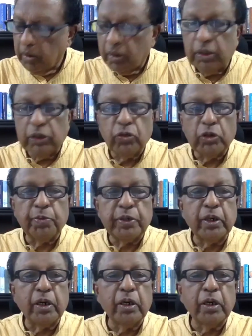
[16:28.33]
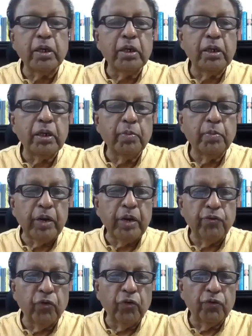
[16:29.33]
This was particularly
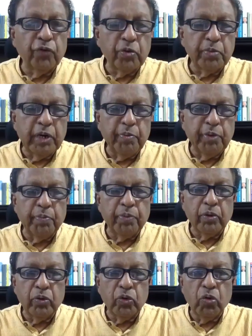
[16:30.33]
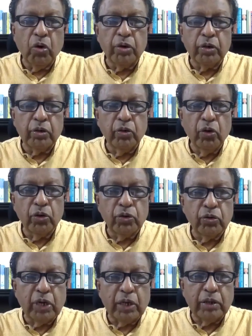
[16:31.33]
painful for many people who wanted to go
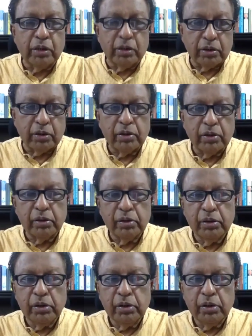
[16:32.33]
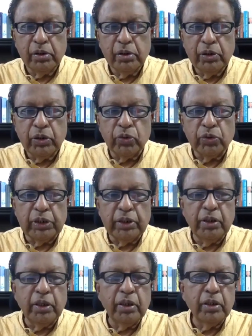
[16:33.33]
to Qatar to see
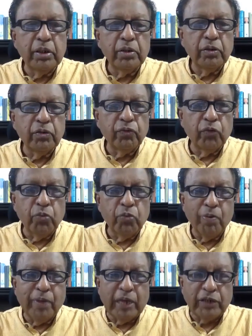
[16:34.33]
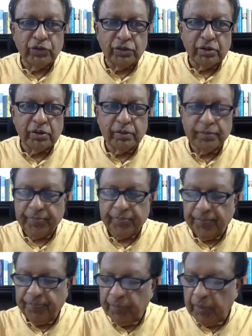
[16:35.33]
the football matches.
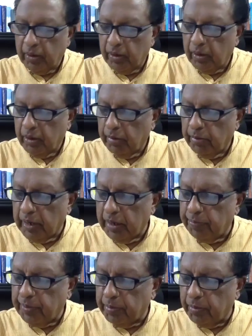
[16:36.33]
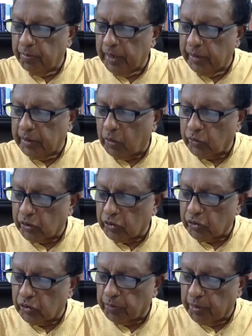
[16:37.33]
Many people, many
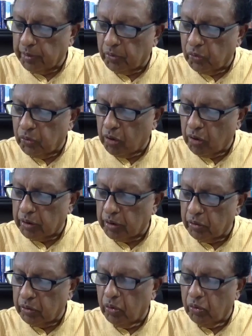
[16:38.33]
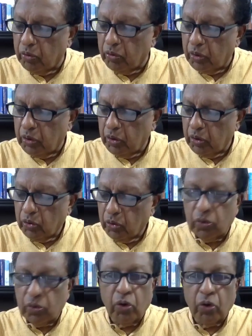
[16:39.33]
thousands of people who wanted to go
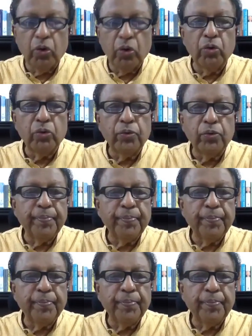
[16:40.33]
could not go